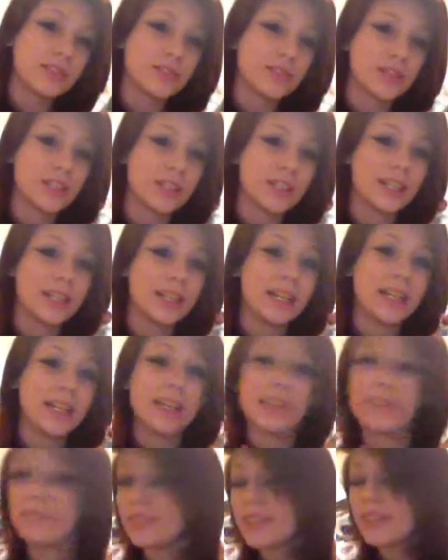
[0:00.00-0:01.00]
for
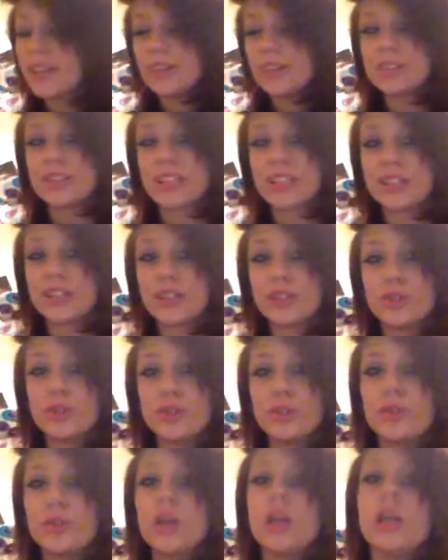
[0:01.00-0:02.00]
any videos I should
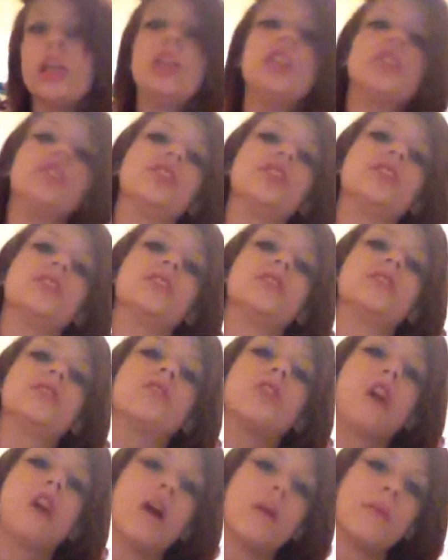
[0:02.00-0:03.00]
do, just
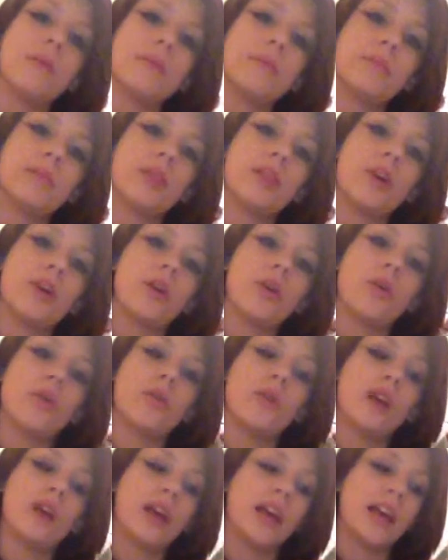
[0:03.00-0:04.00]
comment below
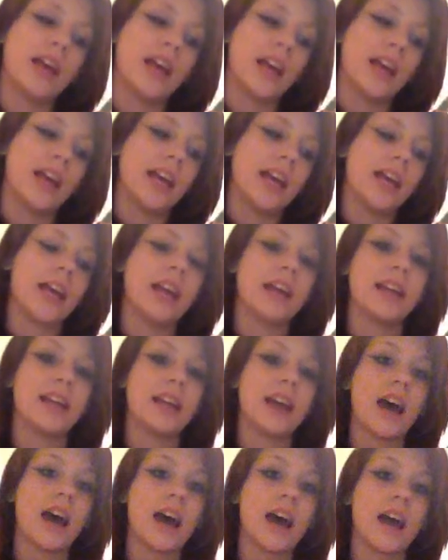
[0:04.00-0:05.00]
and
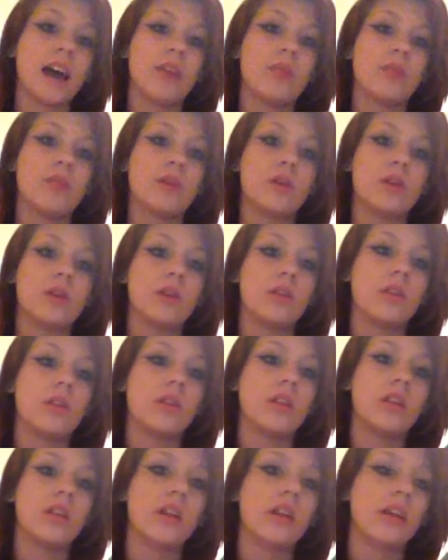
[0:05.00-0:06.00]
I
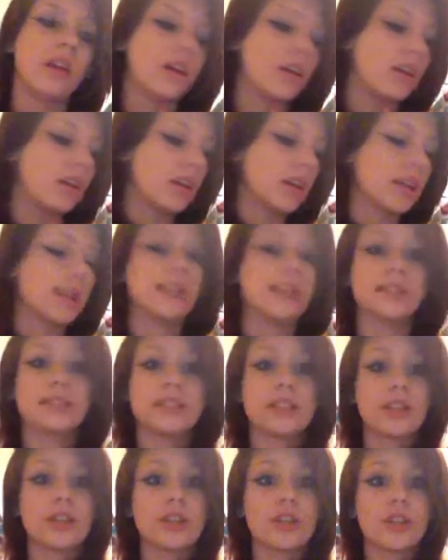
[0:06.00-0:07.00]
will
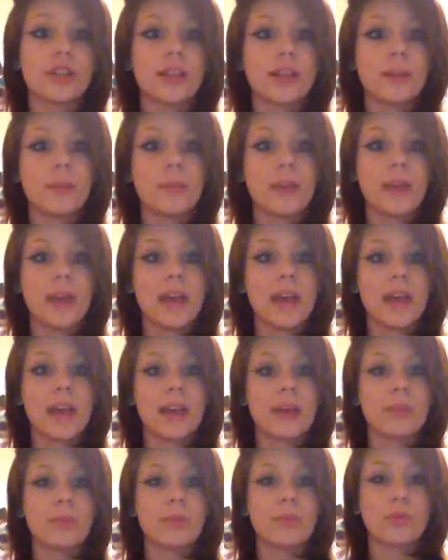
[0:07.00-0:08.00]
consider them
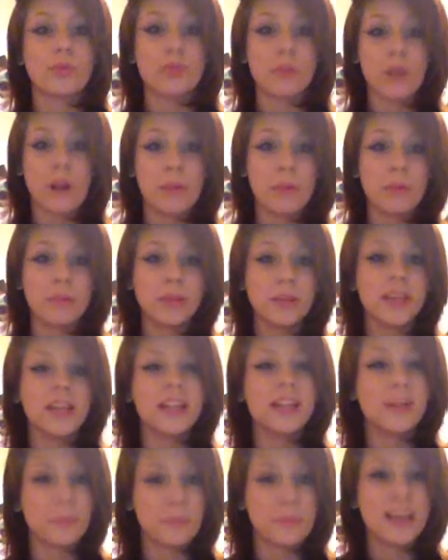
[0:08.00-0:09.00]
and probably
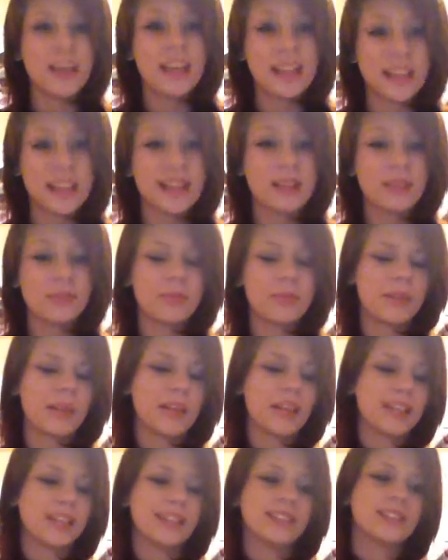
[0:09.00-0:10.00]
end up making them,
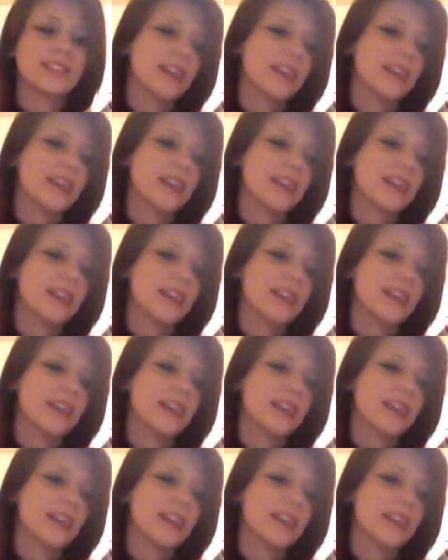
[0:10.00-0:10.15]
because